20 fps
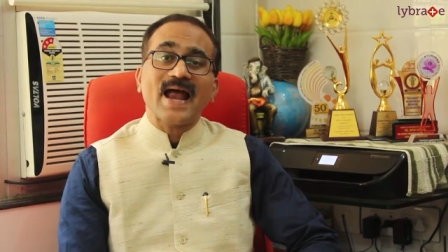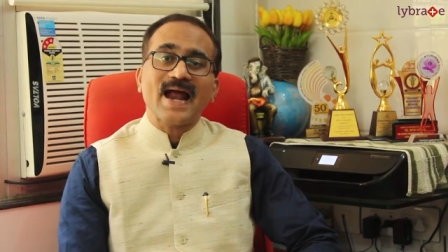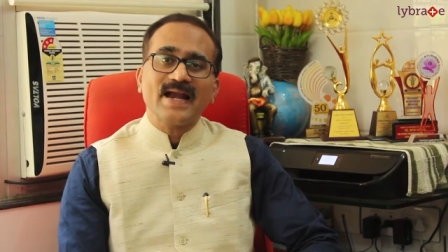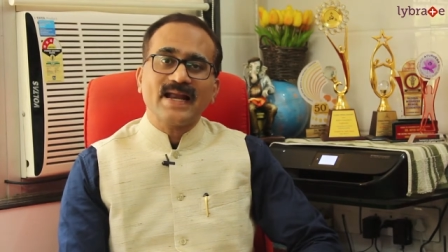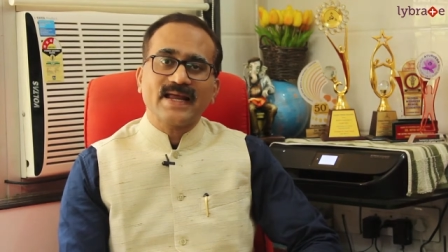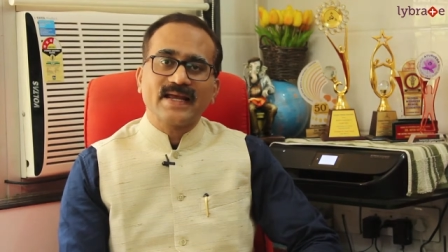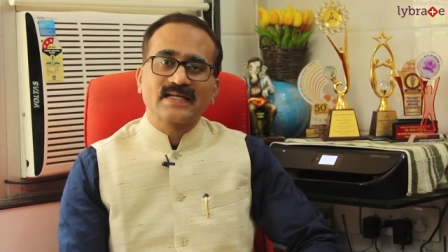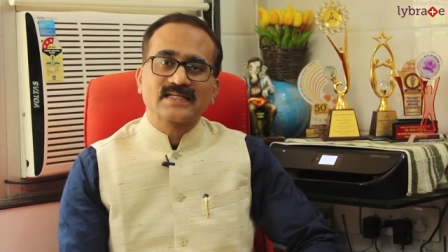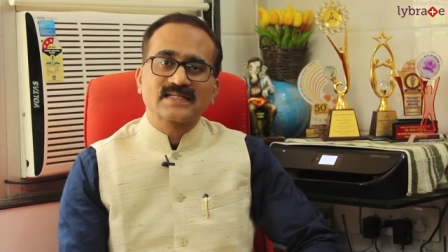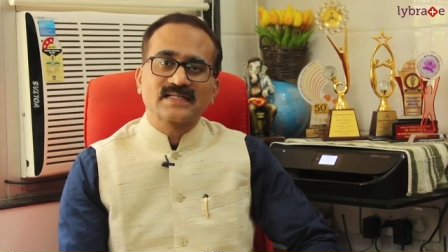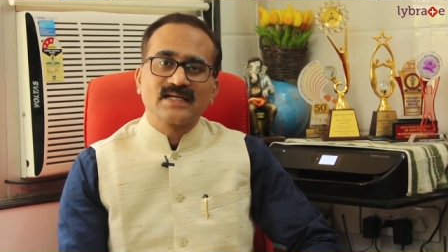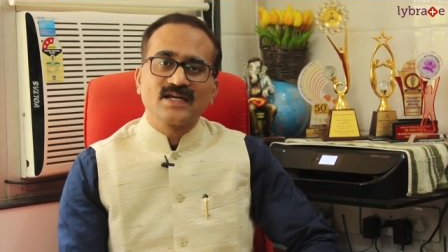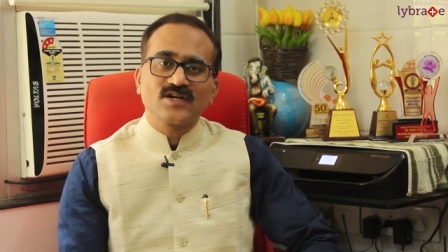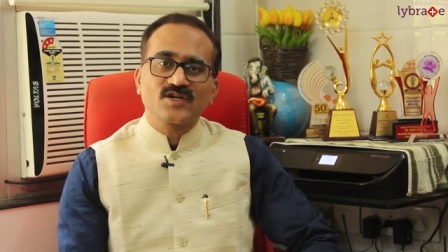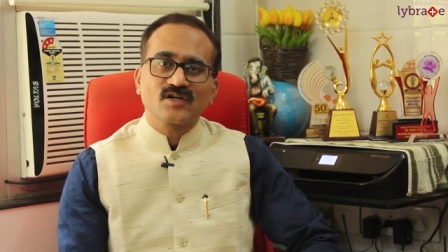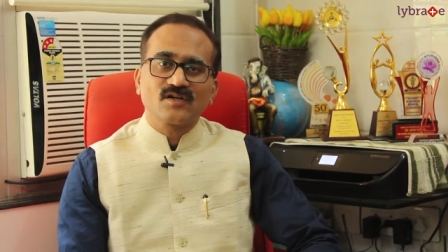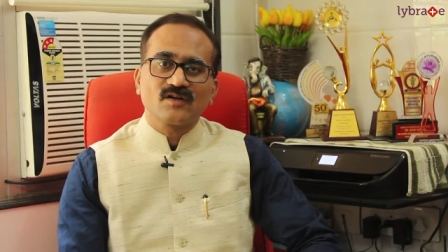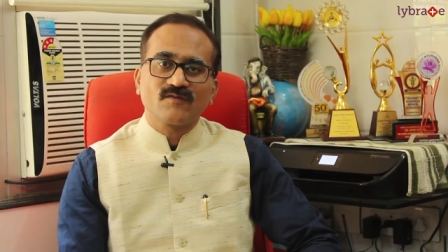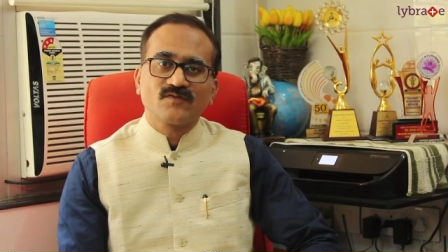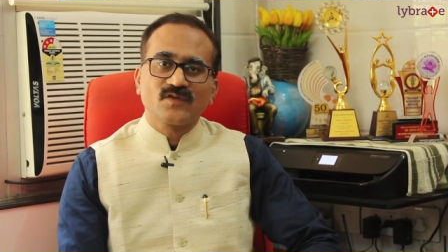and
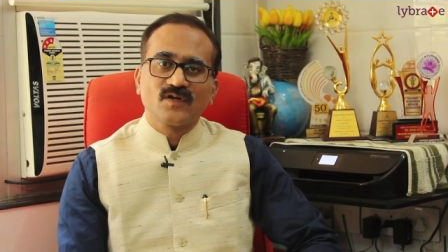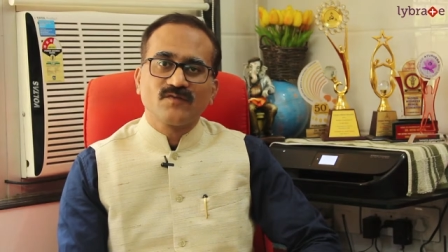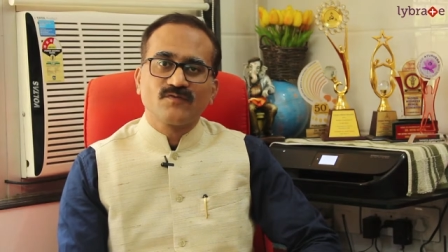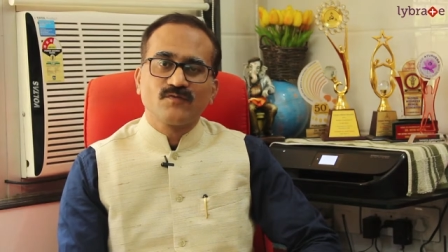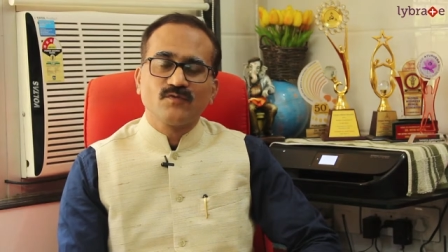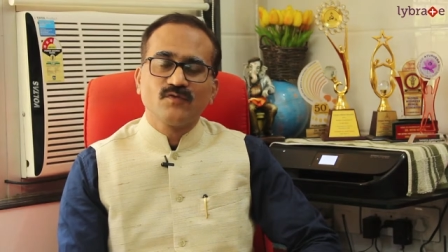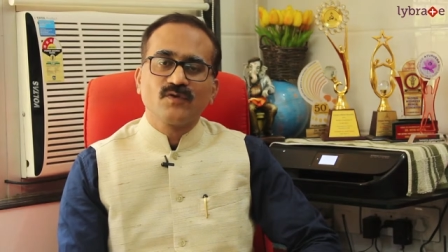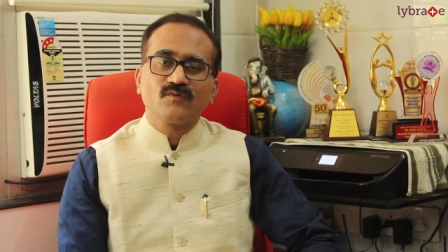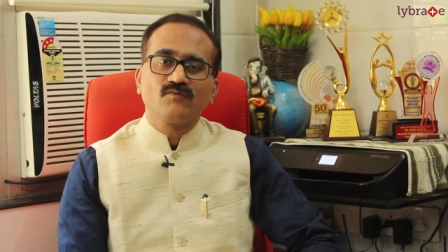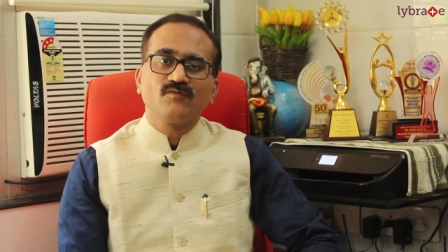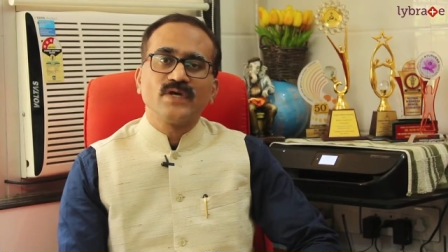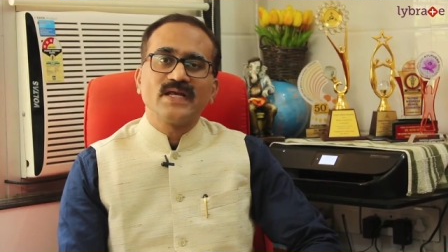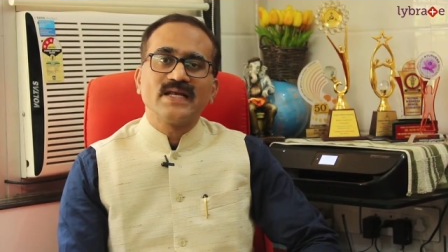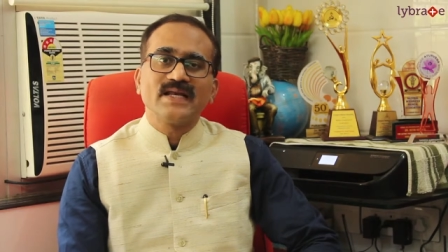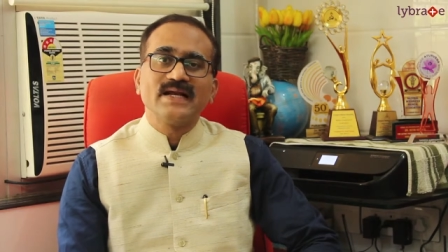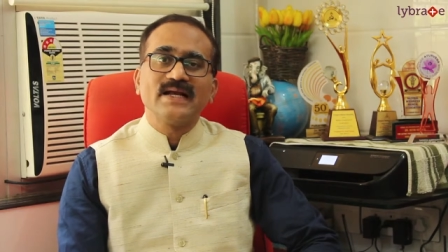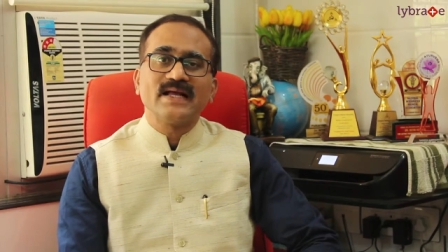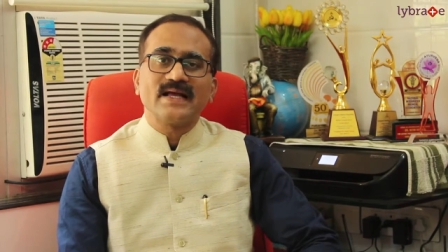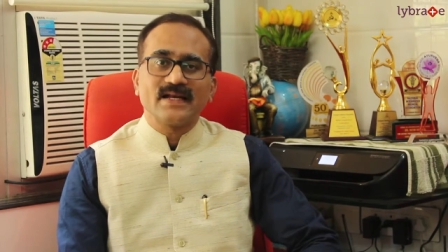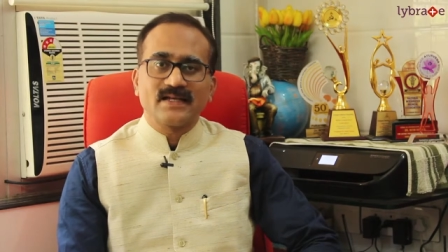excretion of the food we
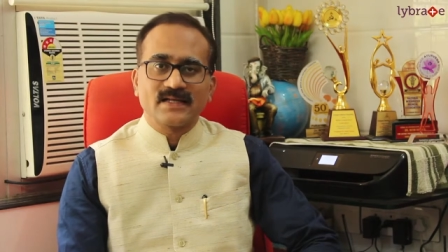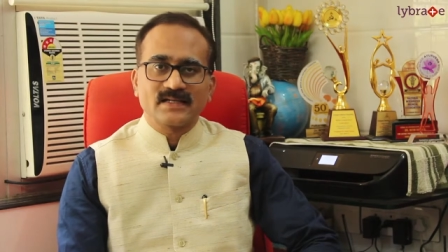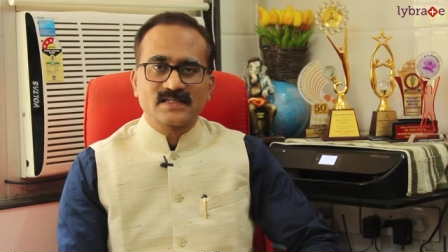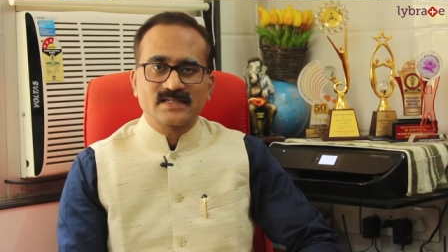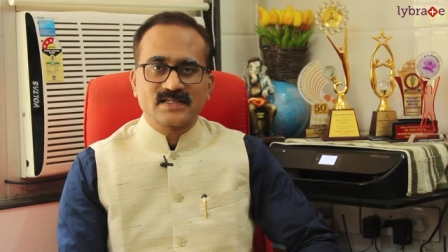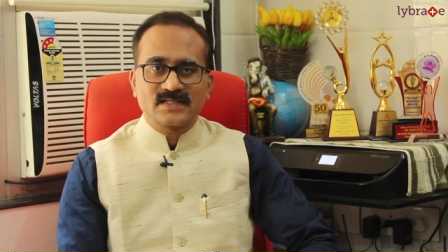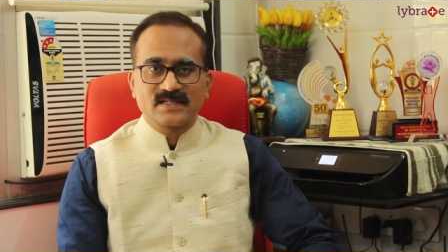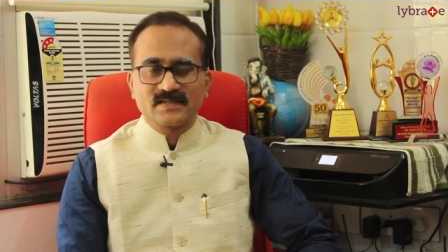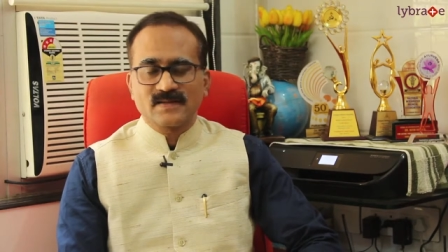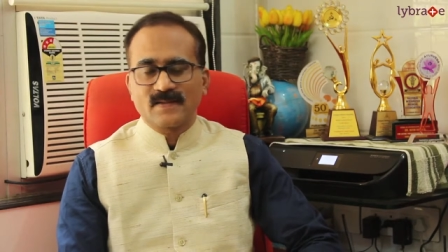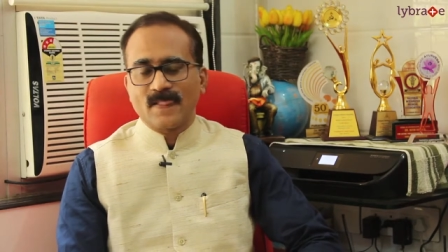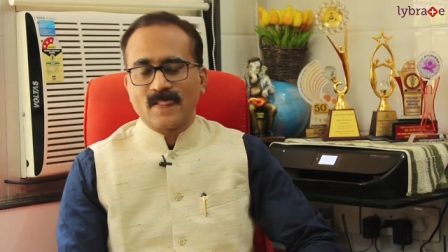need energy.